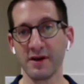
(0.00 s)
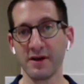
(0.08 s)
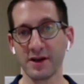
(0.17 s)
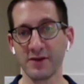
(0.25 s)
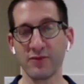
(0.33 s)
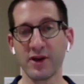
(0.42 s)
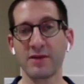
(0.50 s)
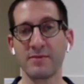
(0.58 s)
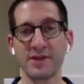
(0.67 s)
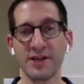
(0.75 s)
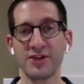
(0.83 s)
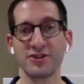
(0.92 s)

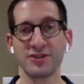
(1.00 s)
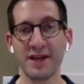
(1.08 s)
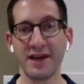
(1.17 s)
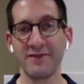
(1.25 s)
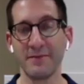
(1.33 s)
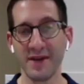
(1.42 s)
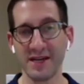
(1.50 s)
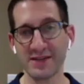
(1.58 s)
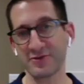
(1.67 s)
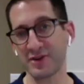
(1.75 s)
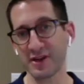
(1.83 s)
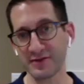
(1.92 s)
recommendation to have massive
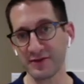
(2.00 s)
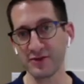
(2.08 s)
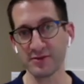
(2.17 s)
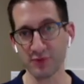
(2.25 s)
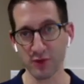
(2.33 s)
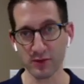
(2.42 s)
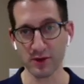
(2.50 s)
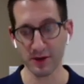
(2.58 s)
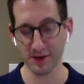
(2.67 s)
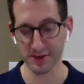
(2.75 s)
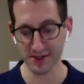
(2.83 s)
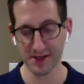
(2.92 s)
transfusion protocols
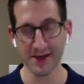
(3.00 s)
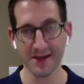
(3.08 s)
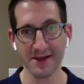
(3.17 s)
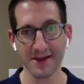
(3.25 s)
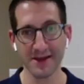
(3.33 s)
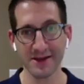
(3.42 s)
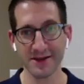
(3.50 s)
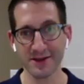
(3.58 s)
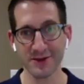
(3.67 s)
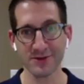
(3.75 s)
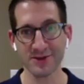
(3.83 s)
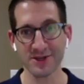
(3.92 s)
in the
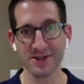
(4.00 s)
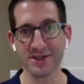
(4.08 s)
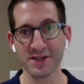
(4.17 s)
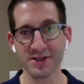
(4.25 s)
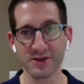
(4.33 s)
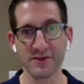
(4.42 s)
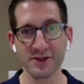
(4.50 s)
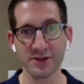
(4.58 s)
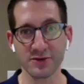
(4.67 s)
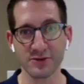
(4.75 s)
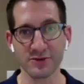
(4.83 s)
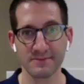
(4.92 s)
resuscitation of these children.
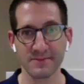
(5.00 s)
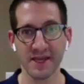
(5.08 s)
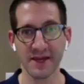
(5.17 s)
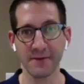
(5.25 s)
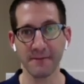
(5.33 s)
Thank you.